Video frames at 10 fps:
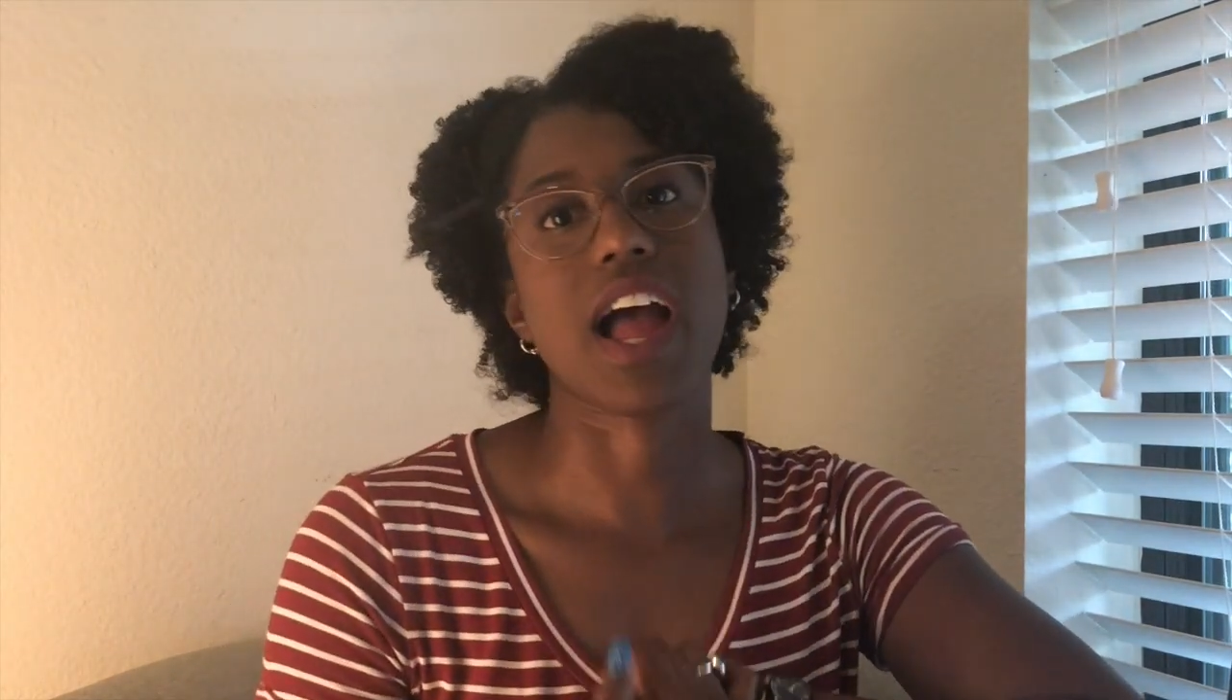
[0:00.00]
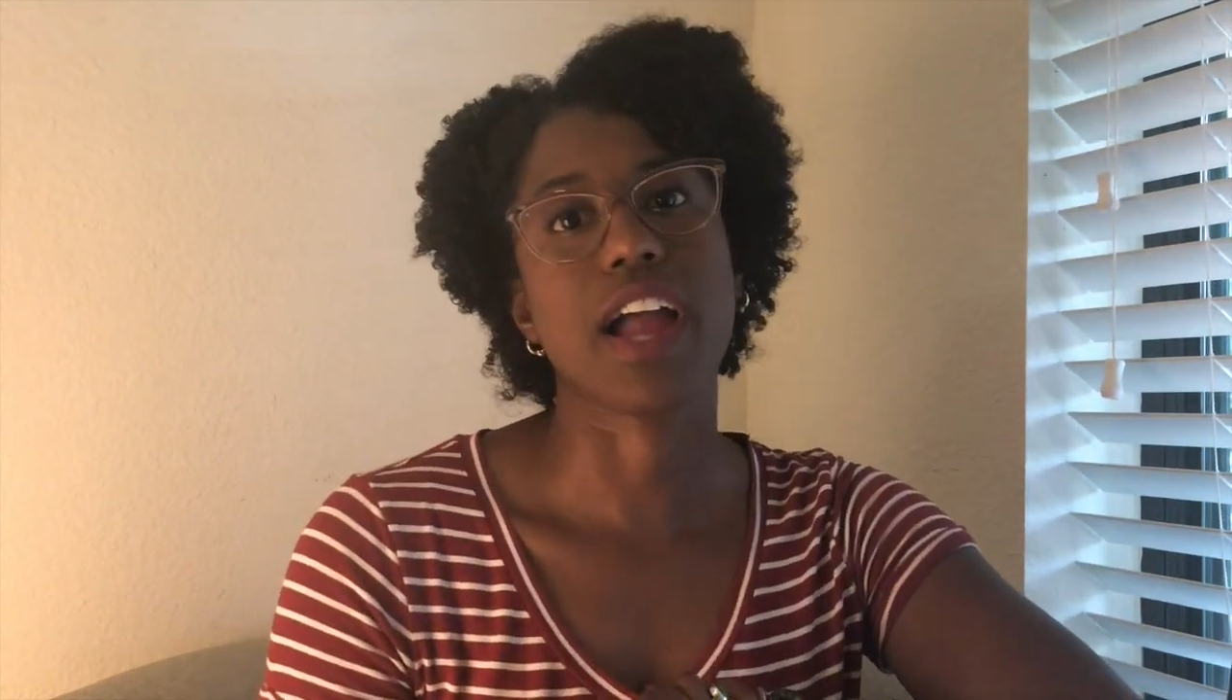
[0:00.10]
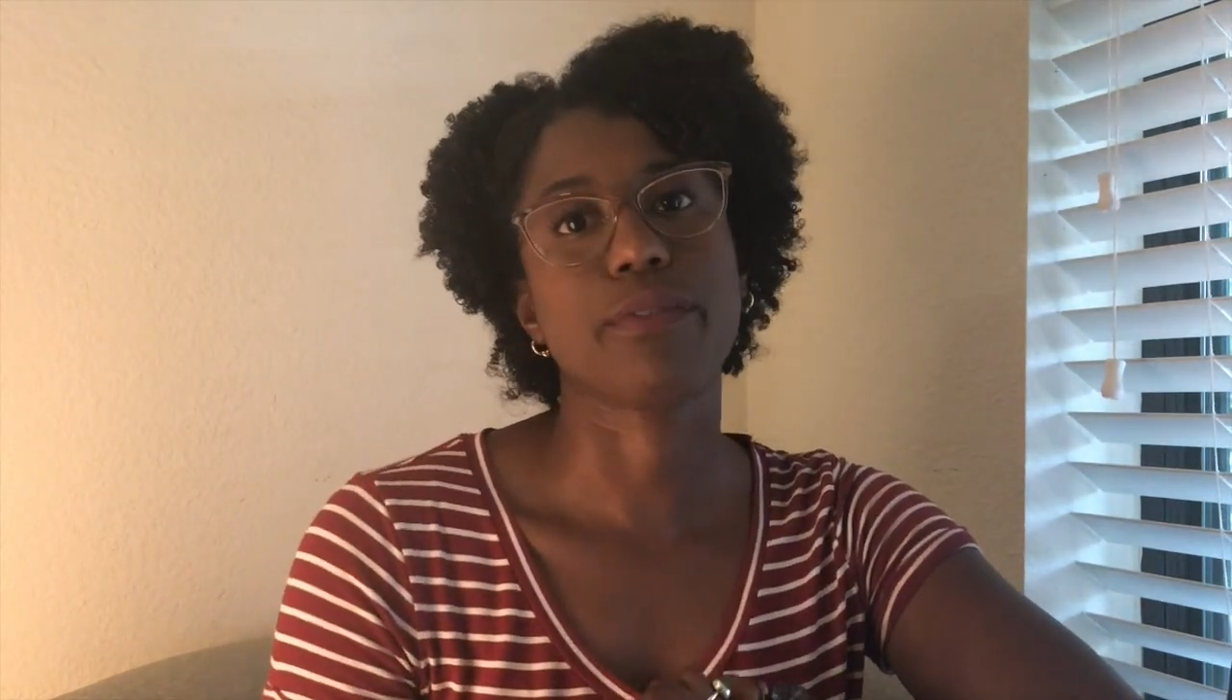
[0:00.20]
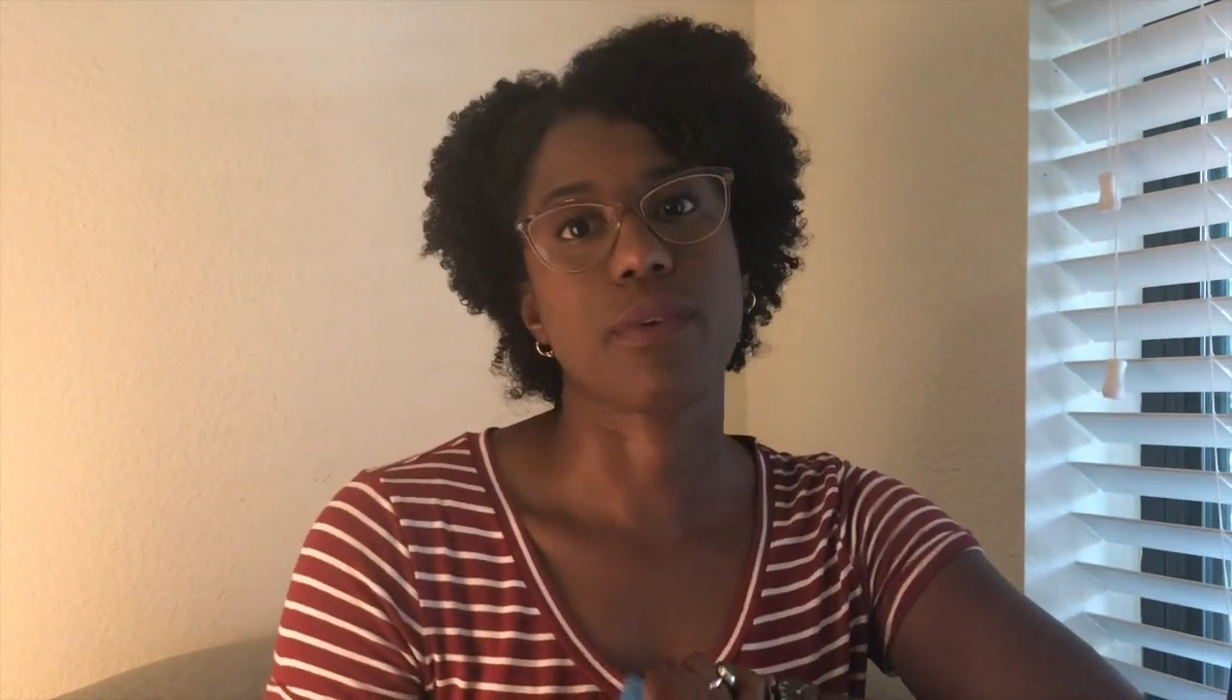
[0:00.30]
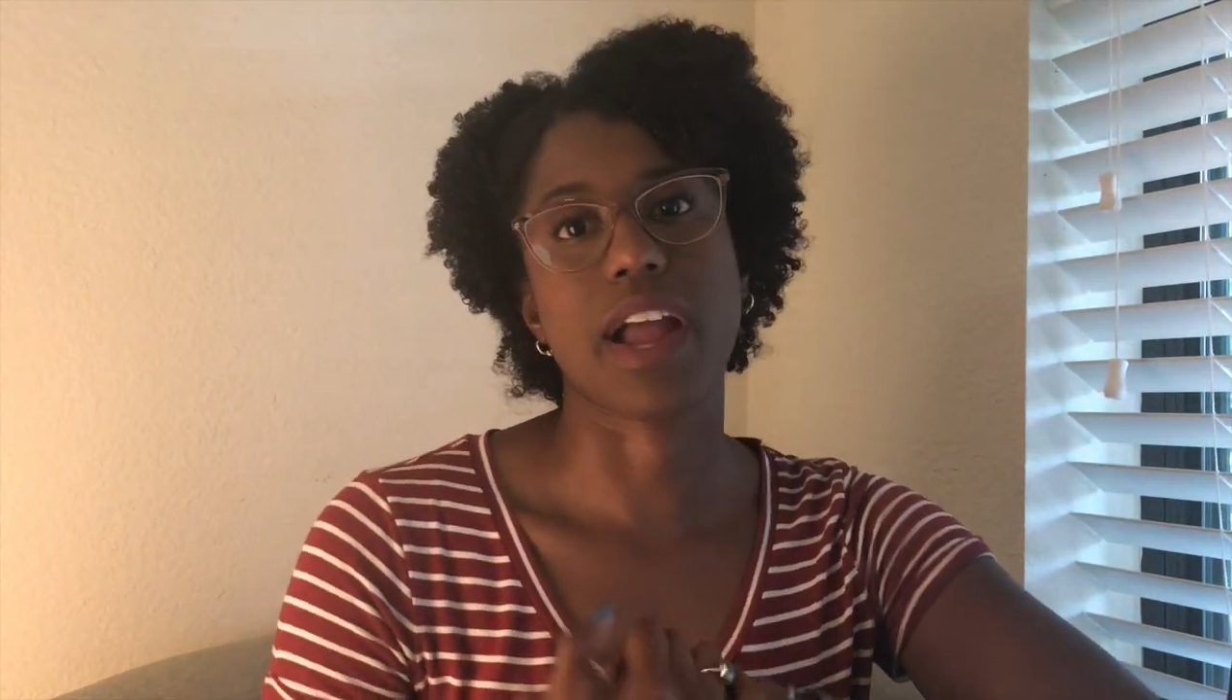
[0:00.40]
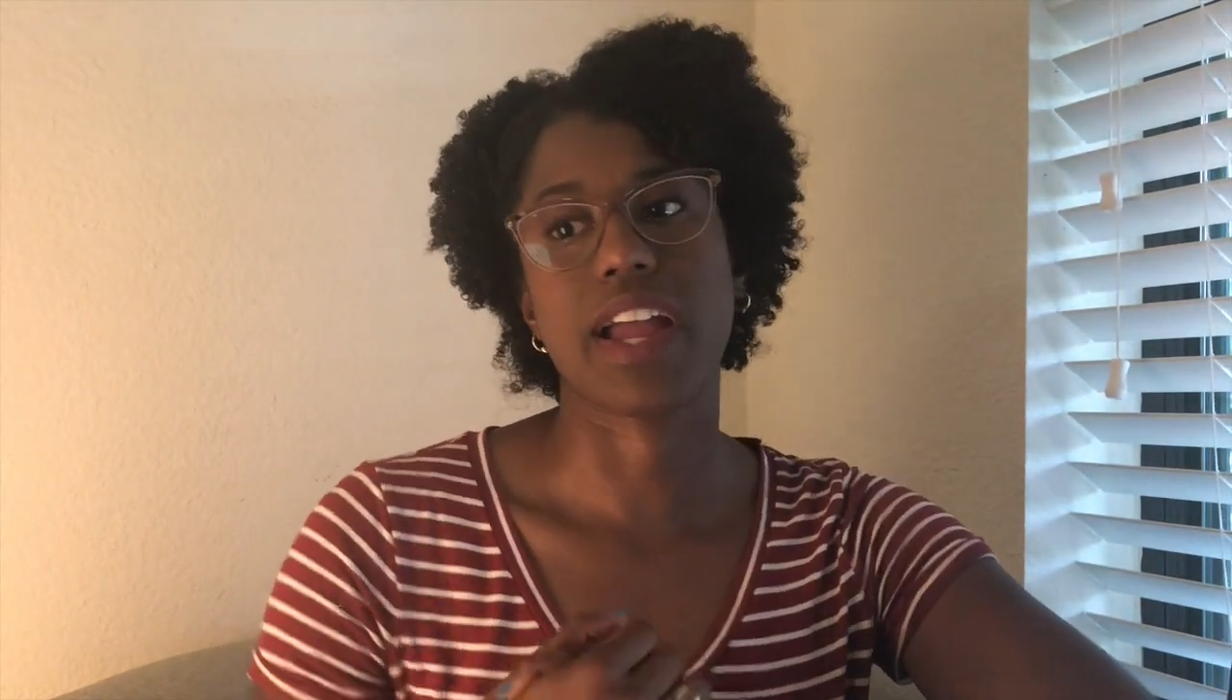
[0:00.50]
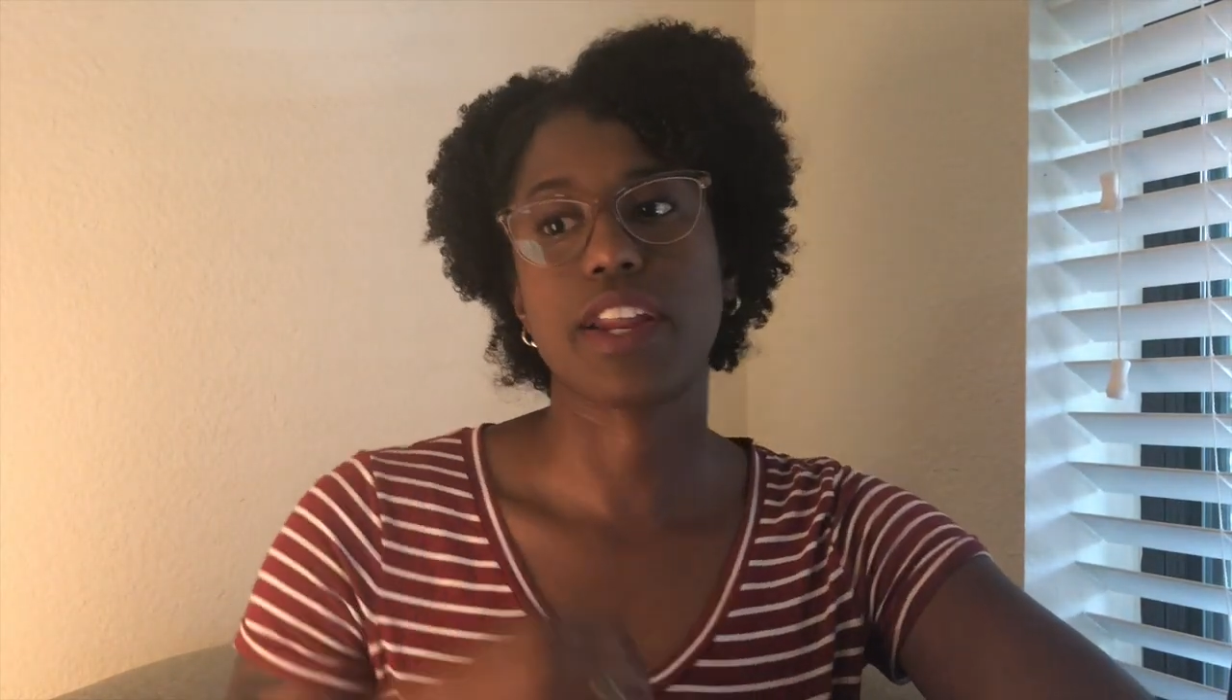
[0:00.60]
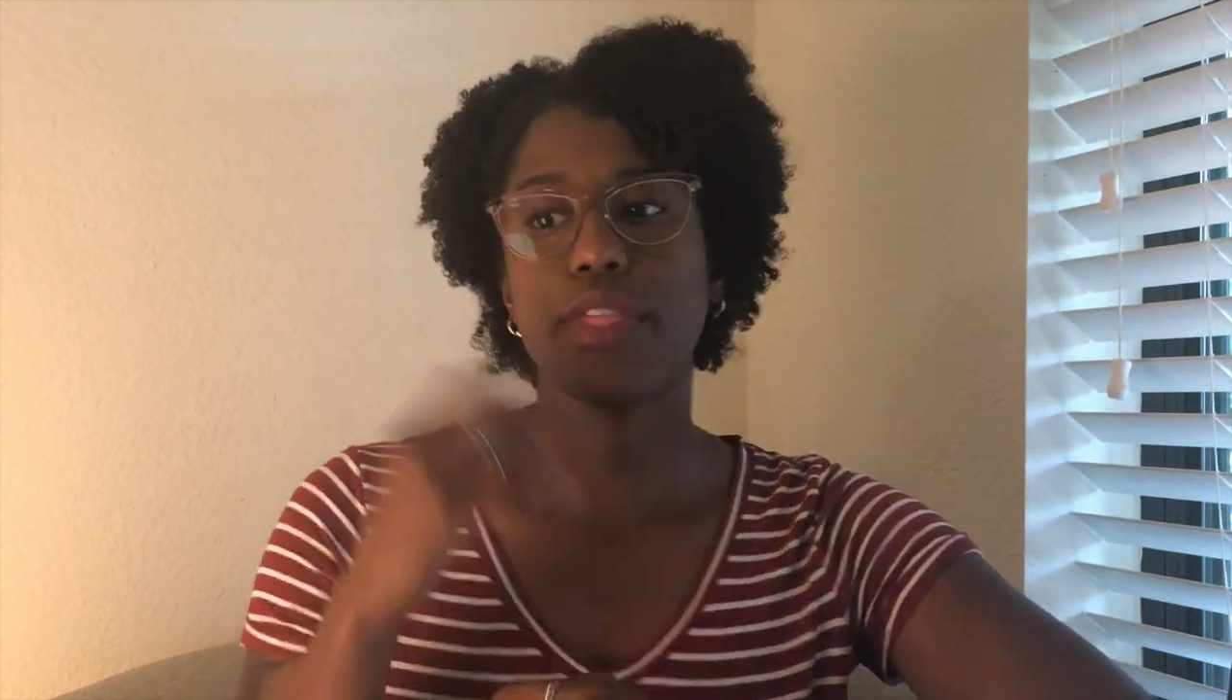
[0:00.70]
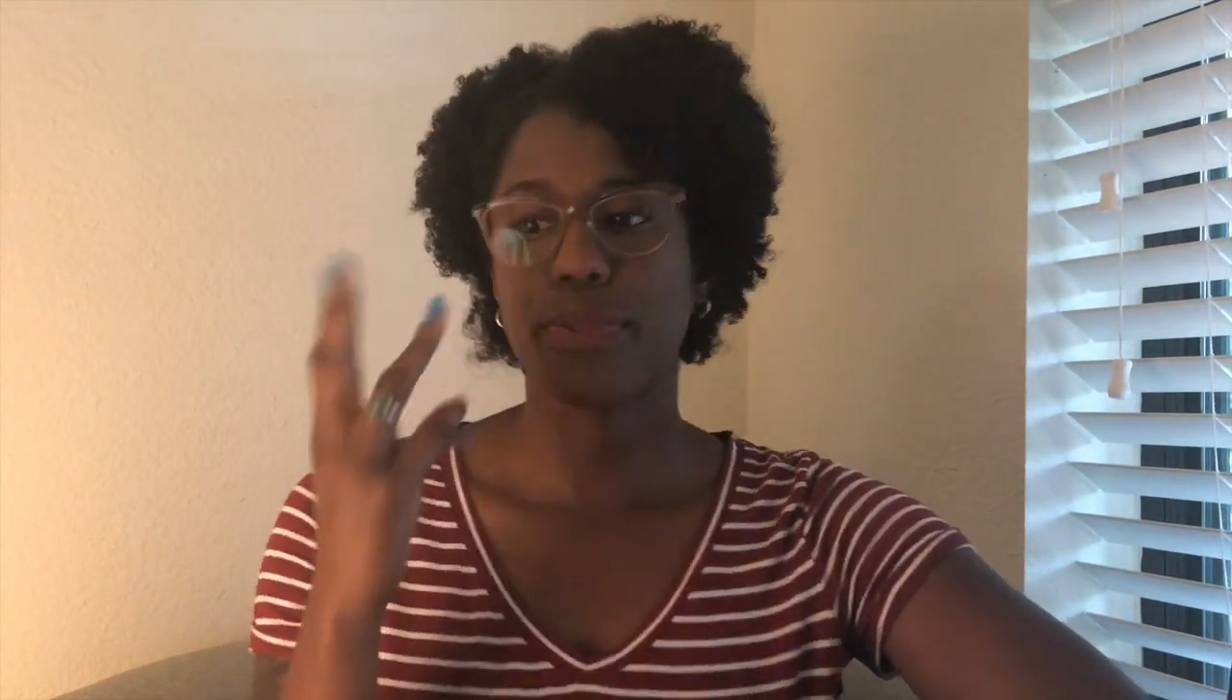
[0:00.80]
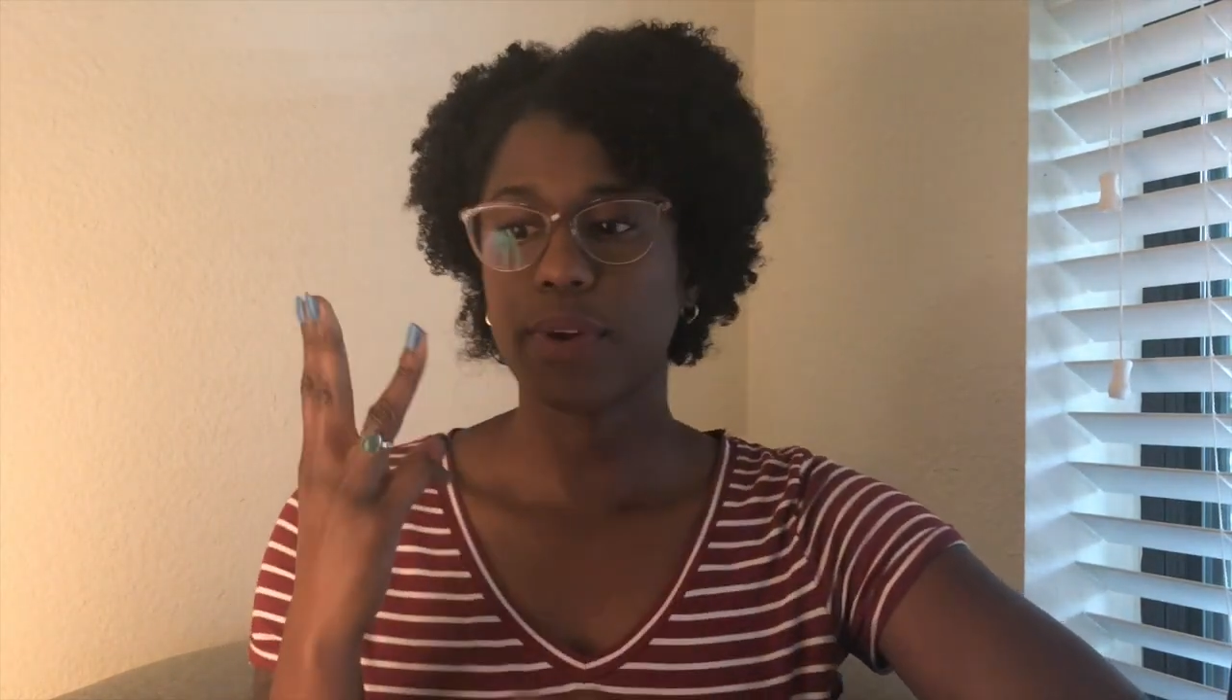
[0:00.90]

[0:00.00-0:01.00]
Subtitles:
I read